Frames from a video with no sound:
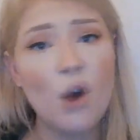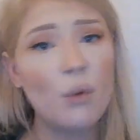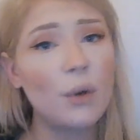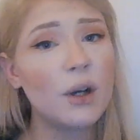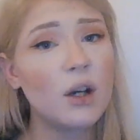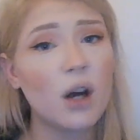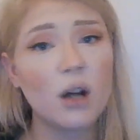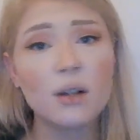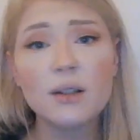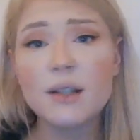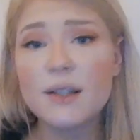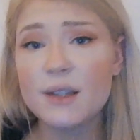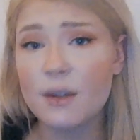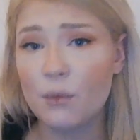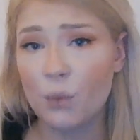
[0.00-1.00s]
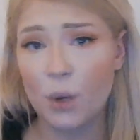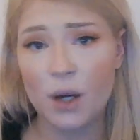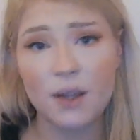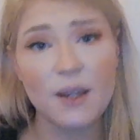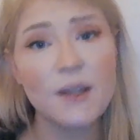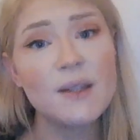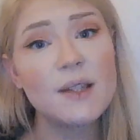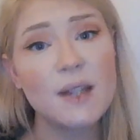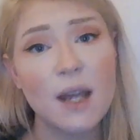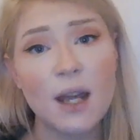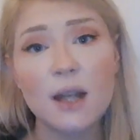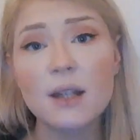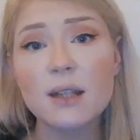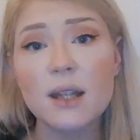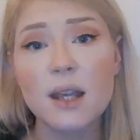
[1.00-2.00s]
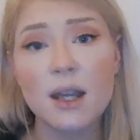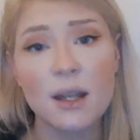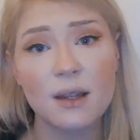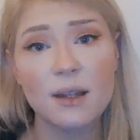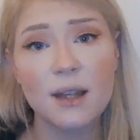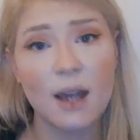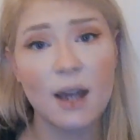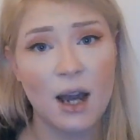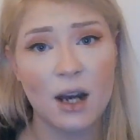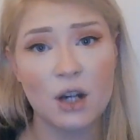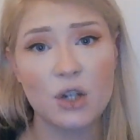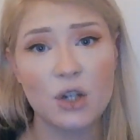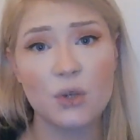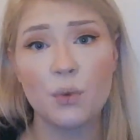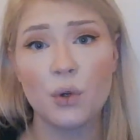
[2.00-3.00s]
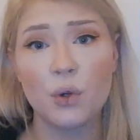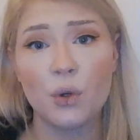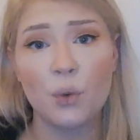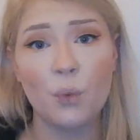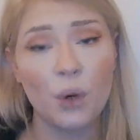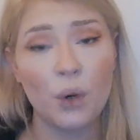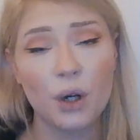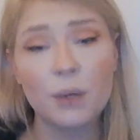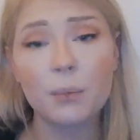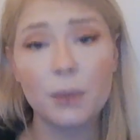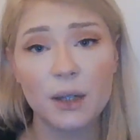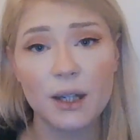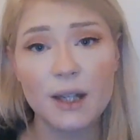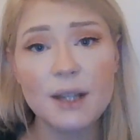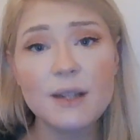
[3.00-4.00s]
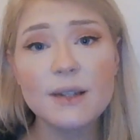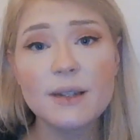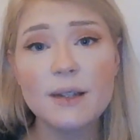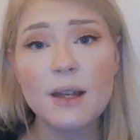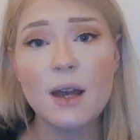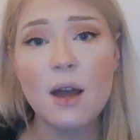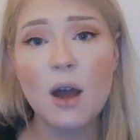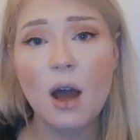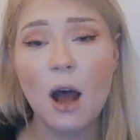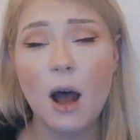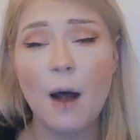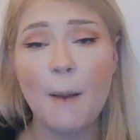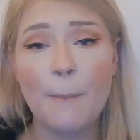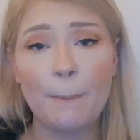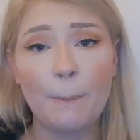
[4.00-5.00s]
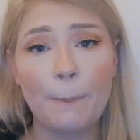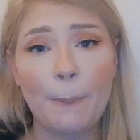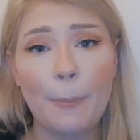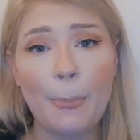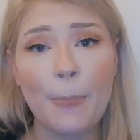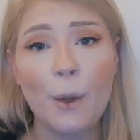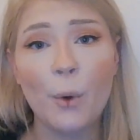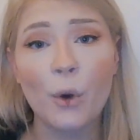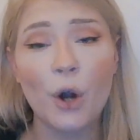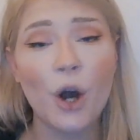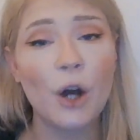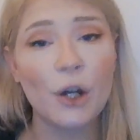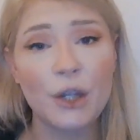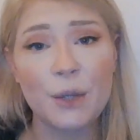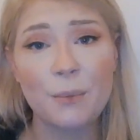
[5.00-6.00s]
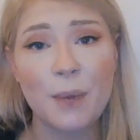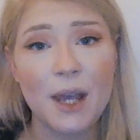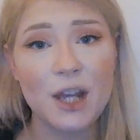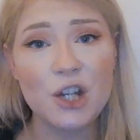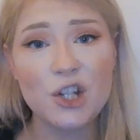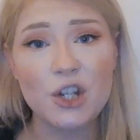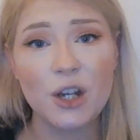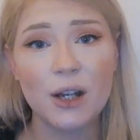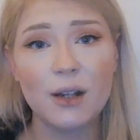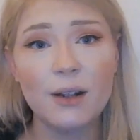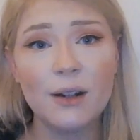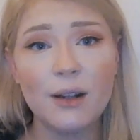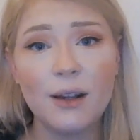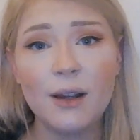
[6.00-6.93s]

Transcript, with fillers: Regardless of where they stand in the actual workplace um, or occupation,